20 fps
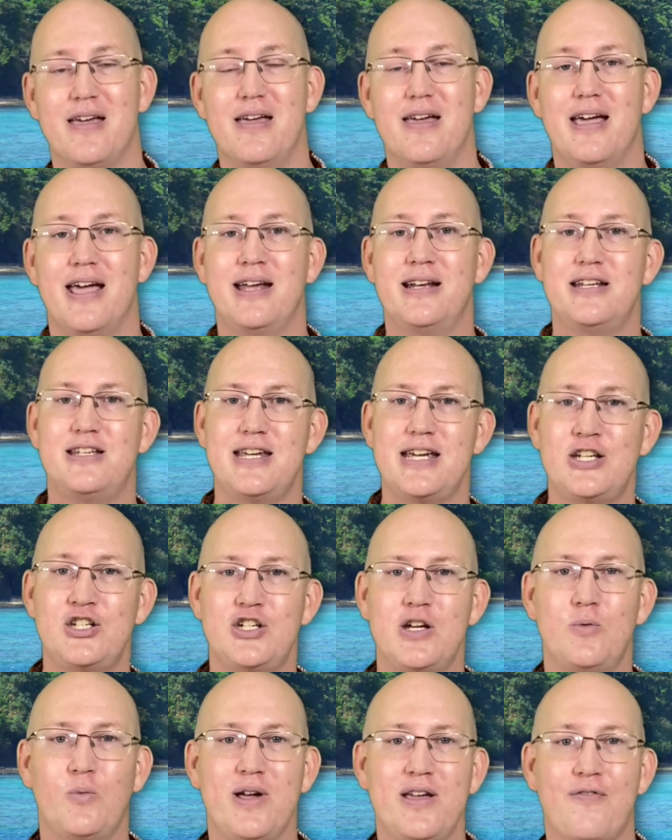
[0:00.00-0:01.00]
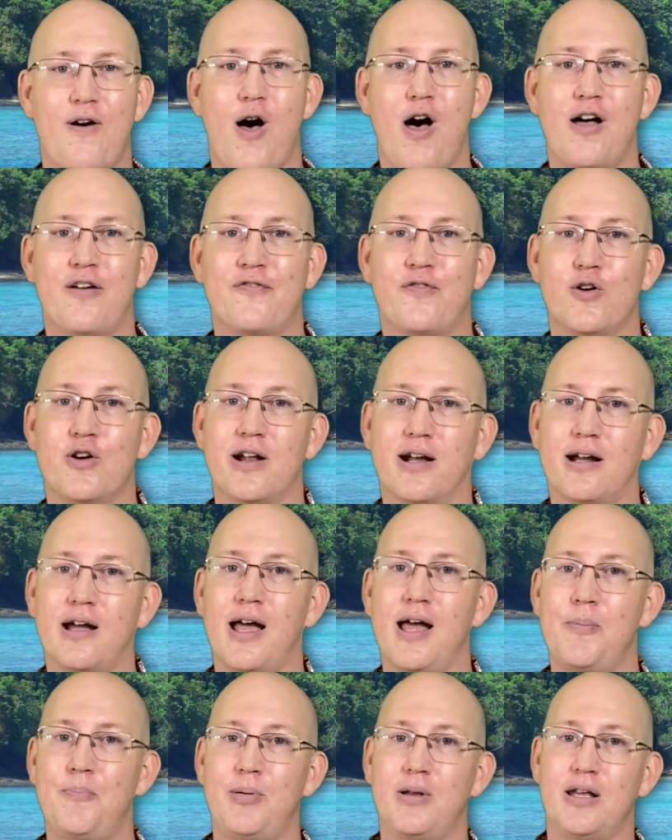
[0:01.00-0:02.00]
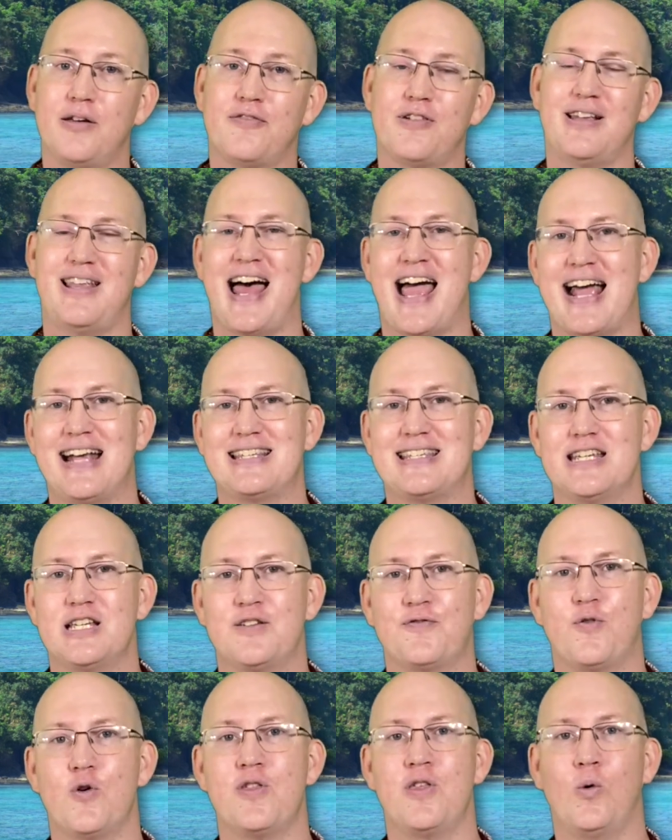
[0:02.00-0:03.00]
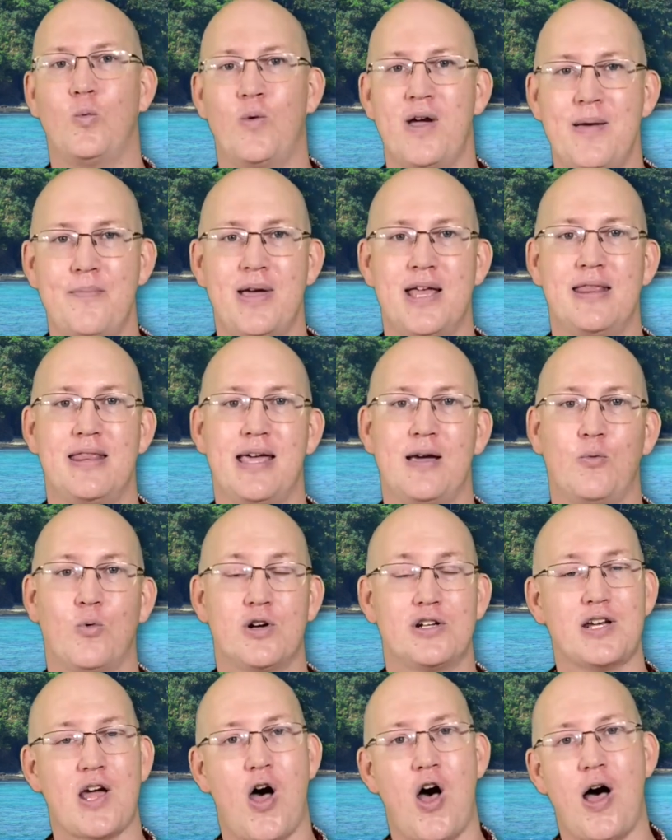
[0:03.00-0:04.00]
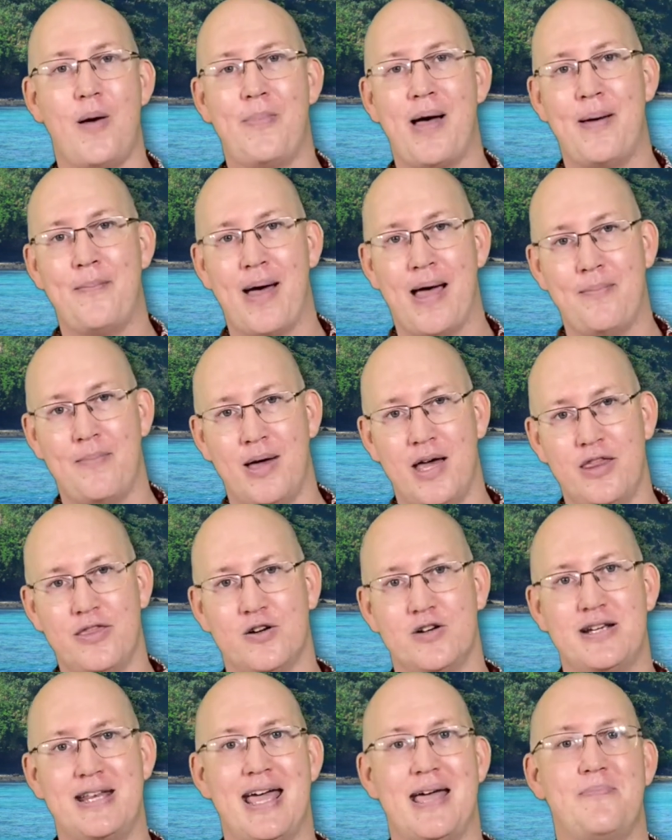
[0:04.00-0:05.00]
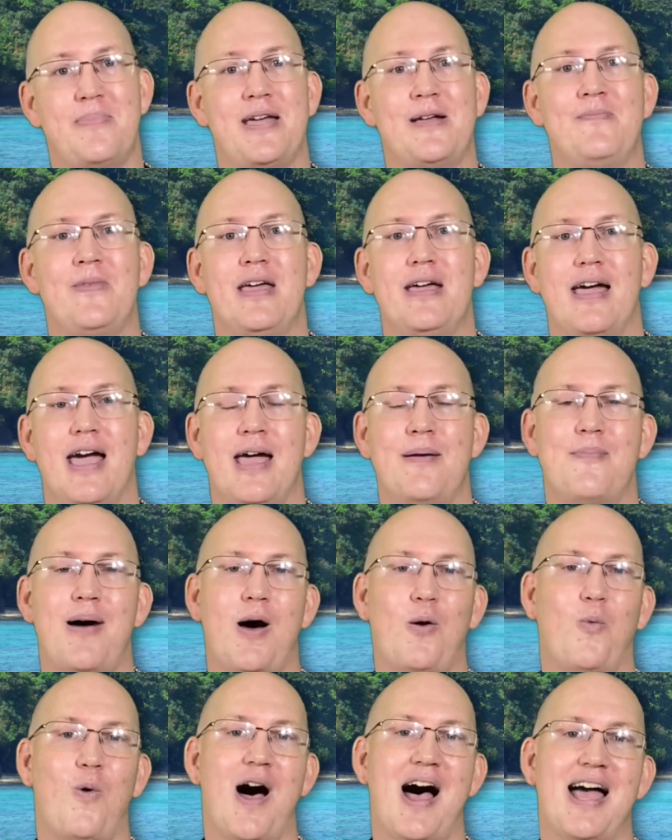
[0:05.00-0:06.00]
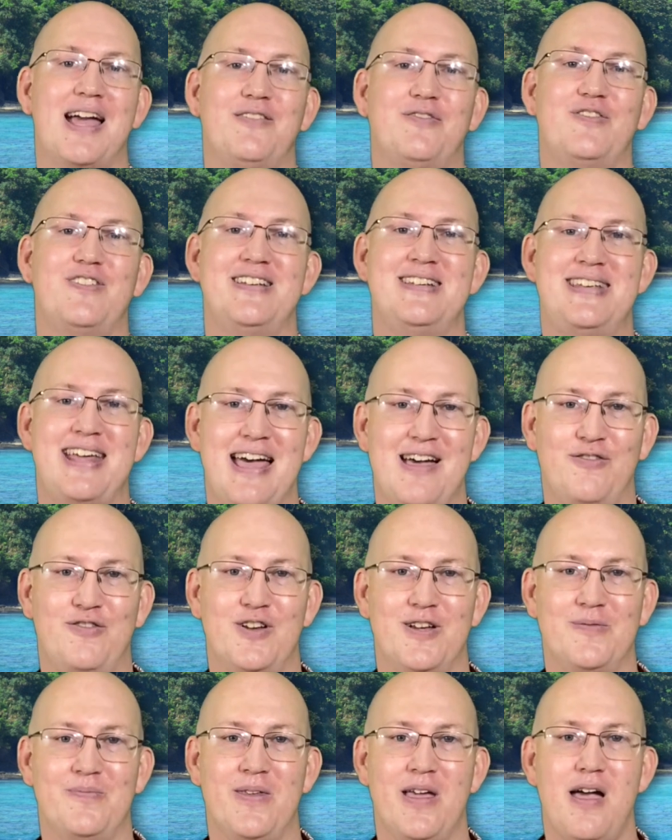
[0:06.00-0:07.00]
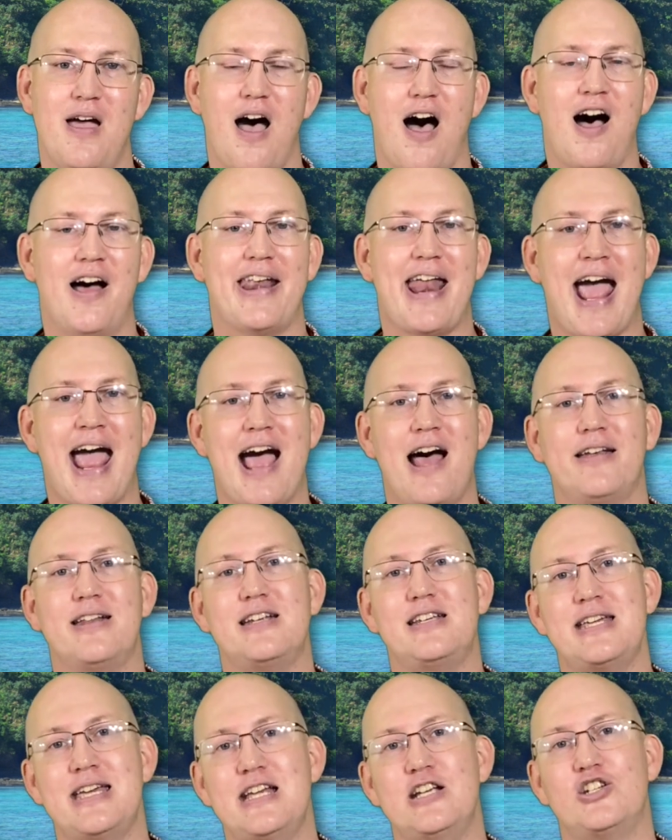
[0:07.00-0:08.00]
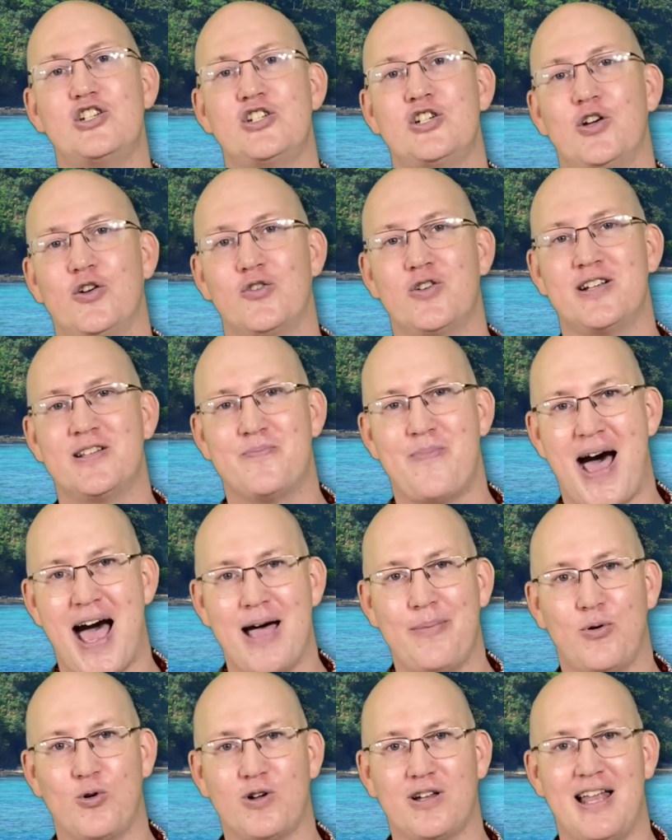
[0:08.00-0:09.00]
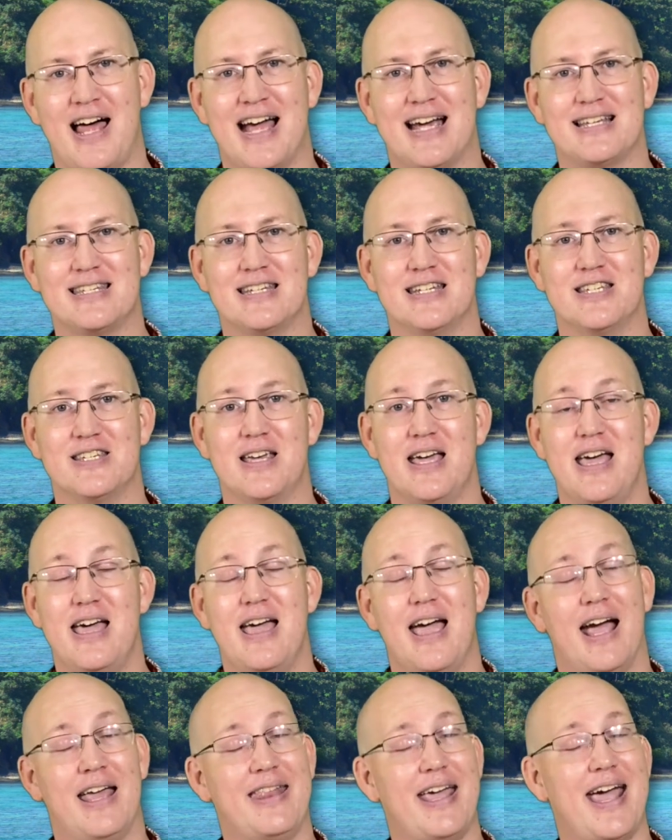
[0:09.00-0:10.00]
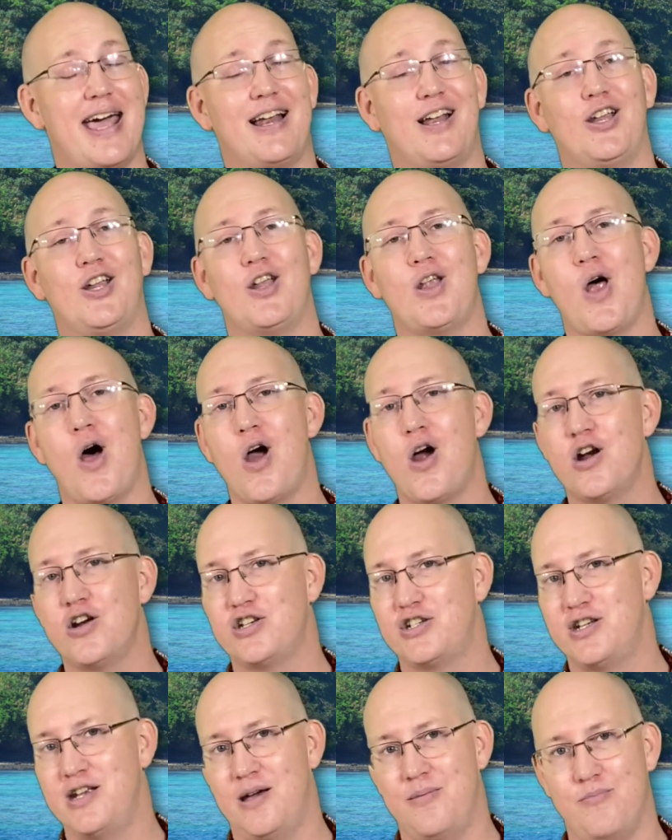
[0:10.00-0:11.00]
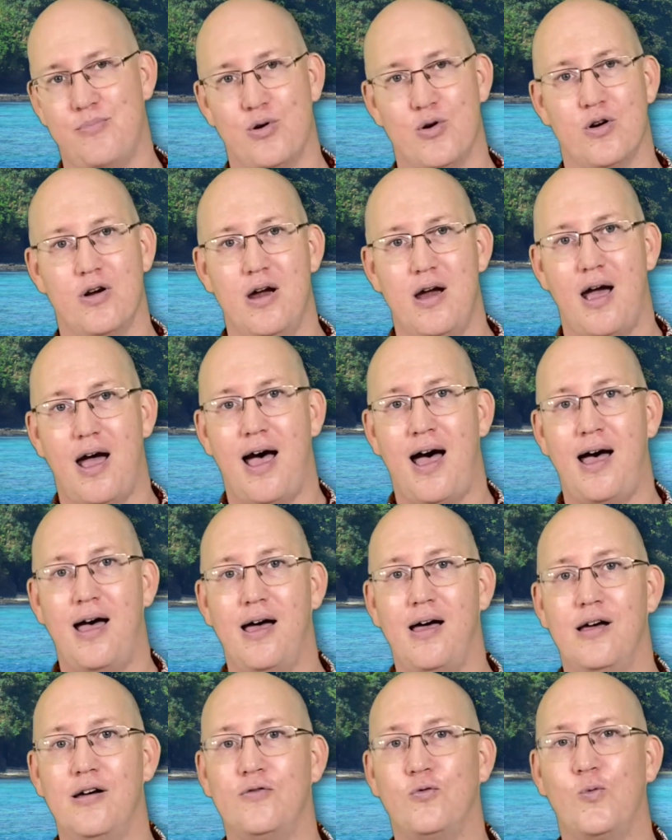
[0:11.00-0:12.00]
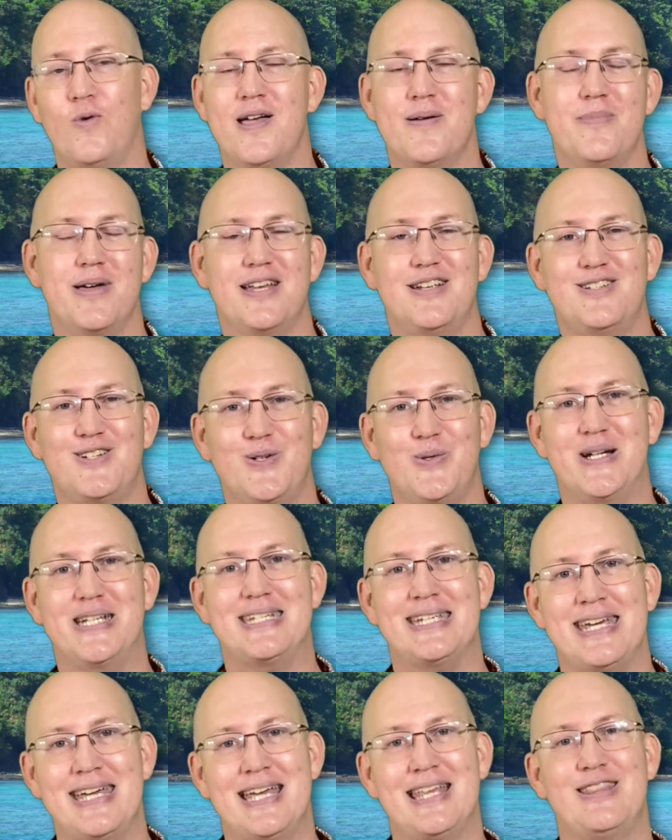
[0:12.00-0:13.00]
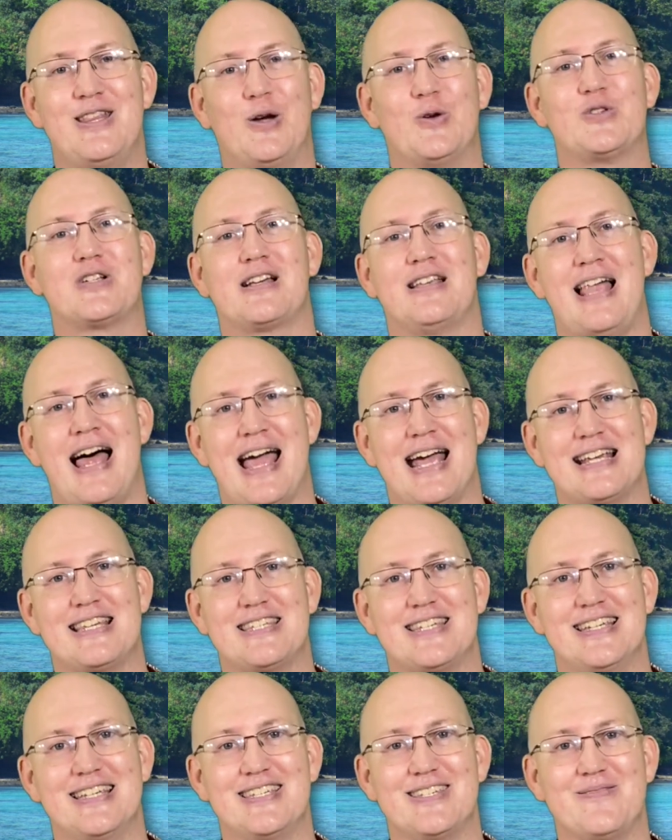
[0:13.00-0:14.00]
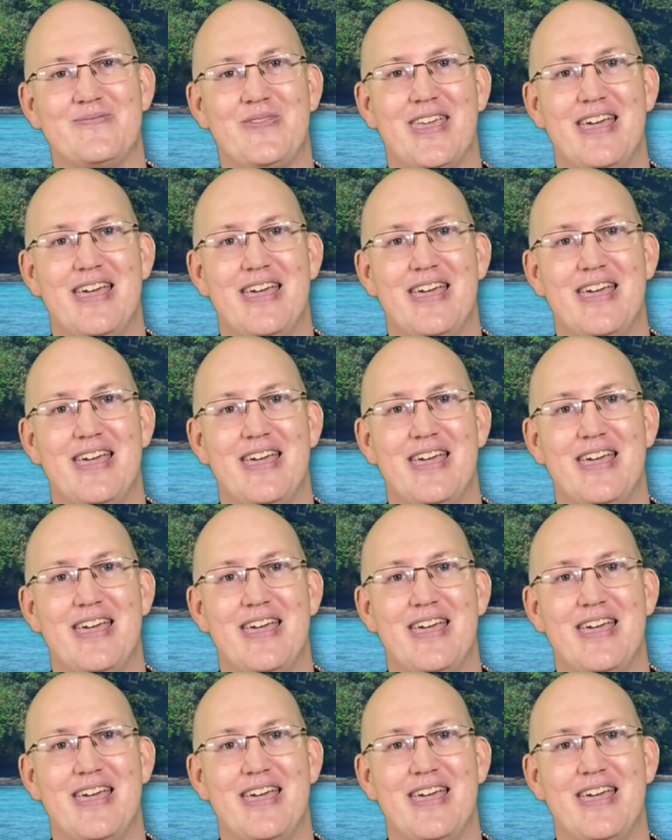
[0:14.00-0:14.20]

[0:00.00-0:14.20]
In addition, we've offered a couple of classes for the women that were taught by my mother, Debbie, and my wife, Devan, on how to teach children's Bible classes. And they had a large number of women to attend those classes.